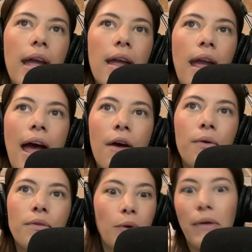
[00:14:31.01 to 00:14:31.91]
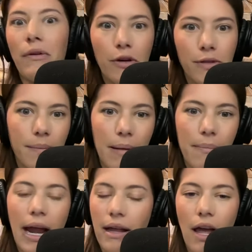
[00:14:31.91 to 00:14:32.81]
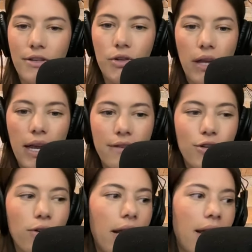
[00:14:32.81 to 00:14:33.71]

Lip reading: Hey, how do I reverse my biological age?